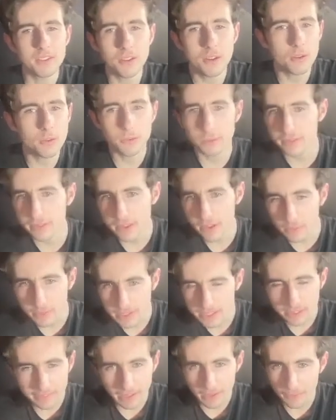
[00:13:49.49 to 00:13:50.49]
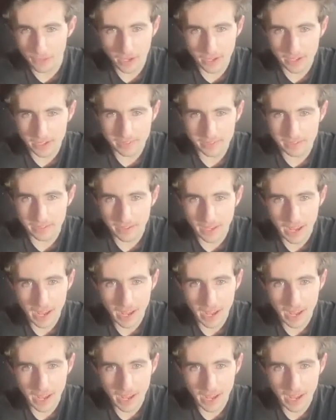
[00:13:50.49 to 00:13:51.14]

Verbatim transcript: no, no, it does have eyes.